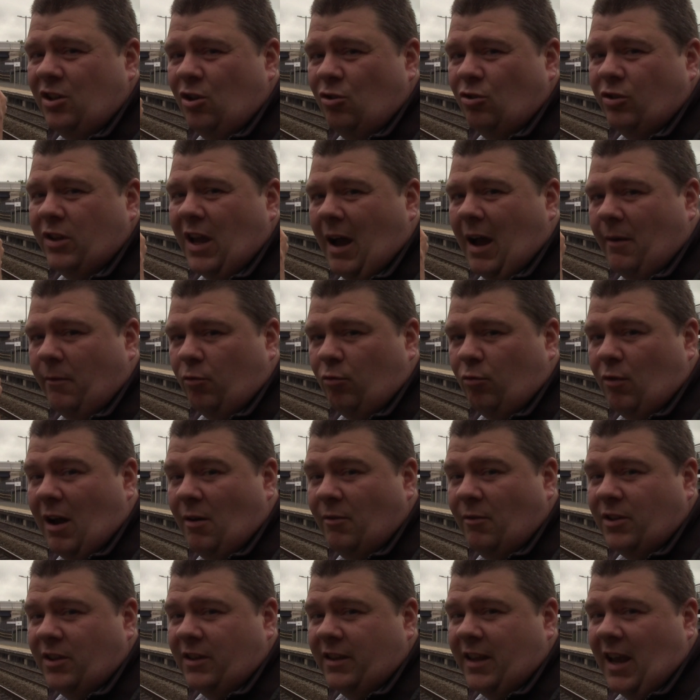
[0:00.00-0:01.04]
used to have a
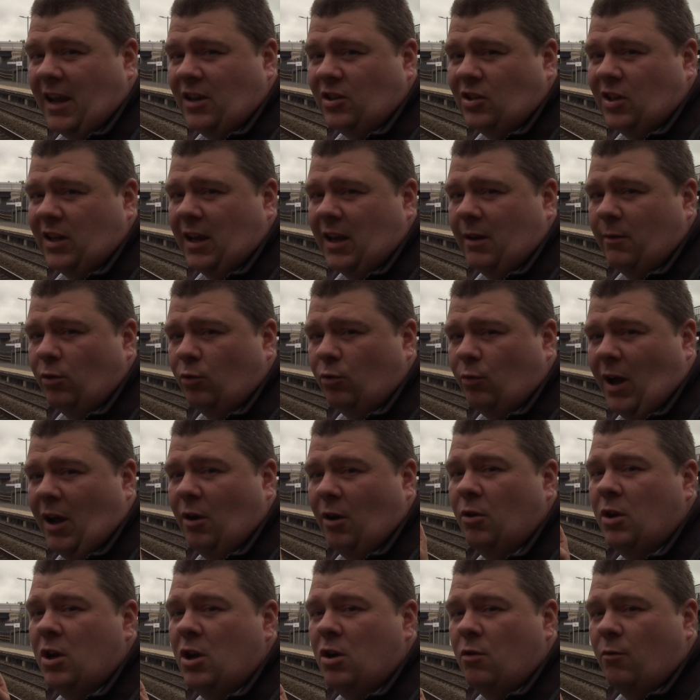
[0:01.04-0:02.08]
railway station here as
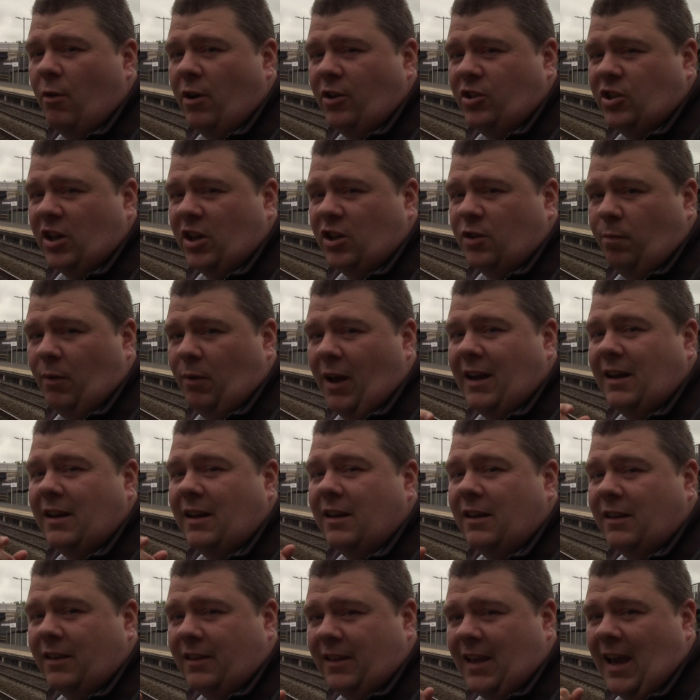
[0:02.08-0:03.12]
well, which I'll explain
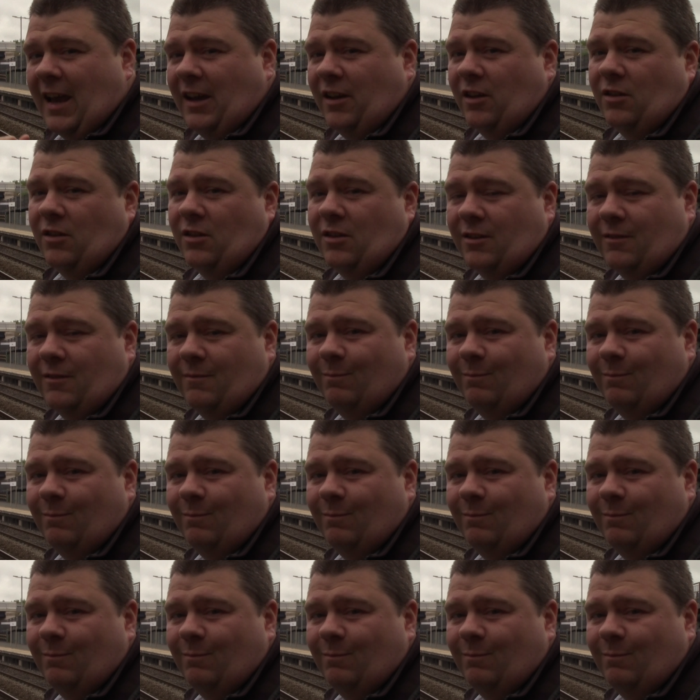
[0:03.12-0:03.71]
in a second.